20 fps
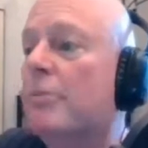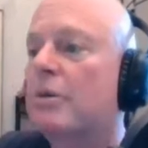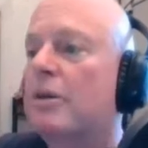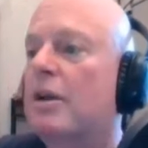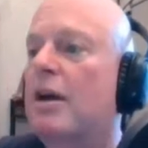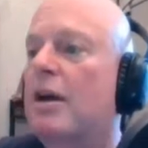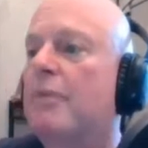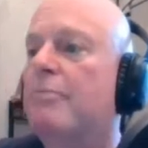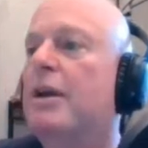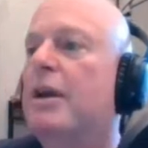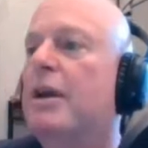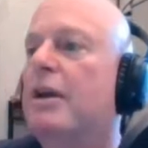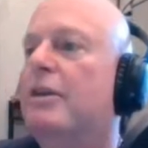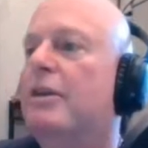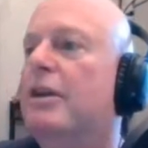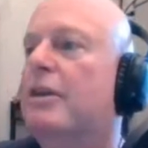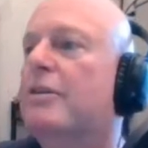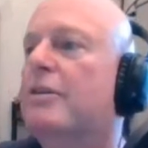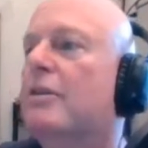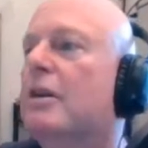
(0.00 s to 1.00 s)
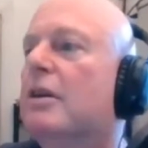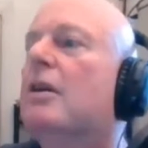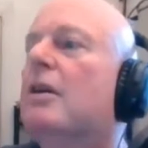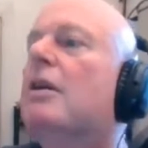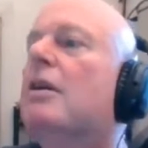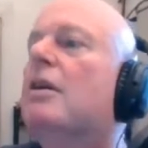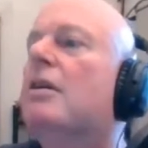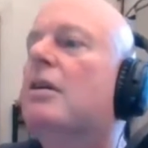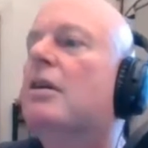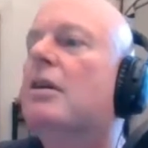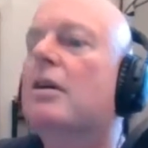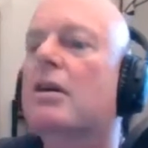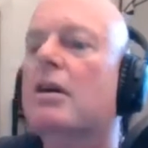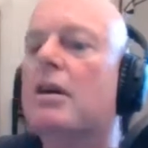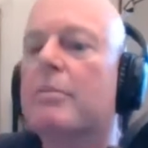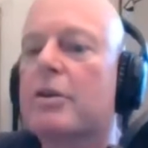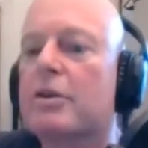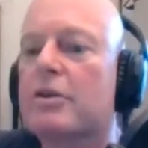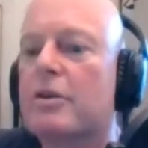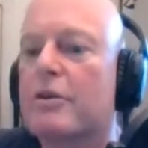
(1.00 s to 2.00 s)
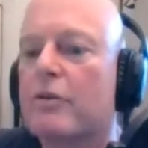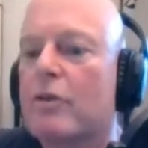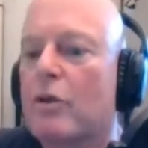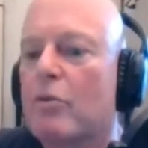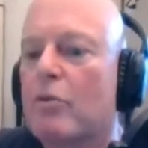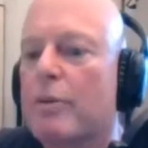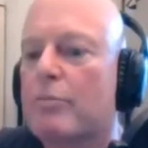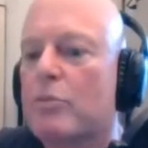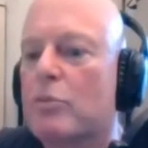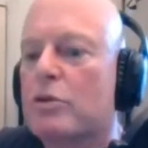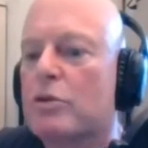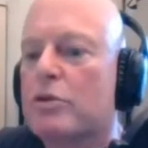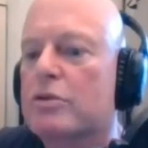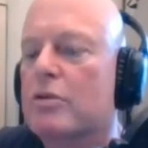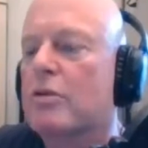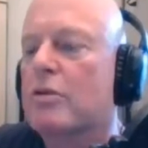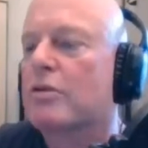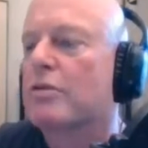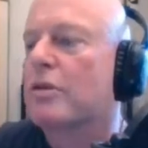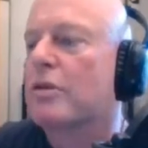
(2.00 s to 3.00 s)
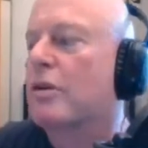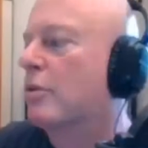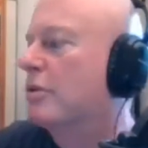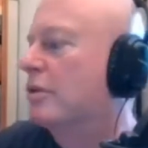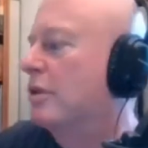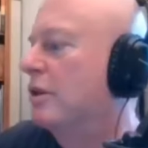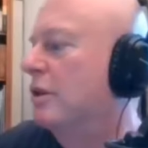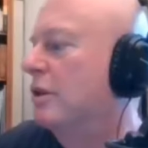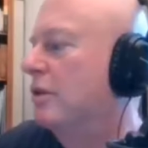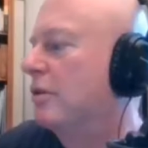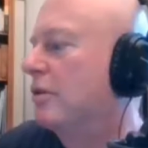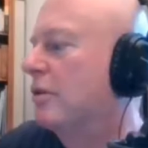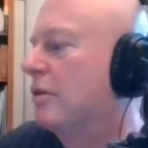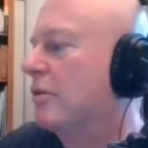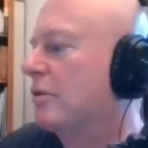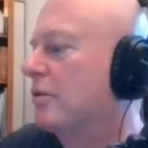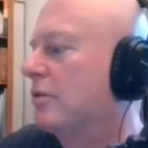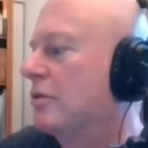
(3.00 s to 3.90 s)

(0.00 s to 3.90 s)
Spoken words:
come back then, because I've got one more song that I want to end on.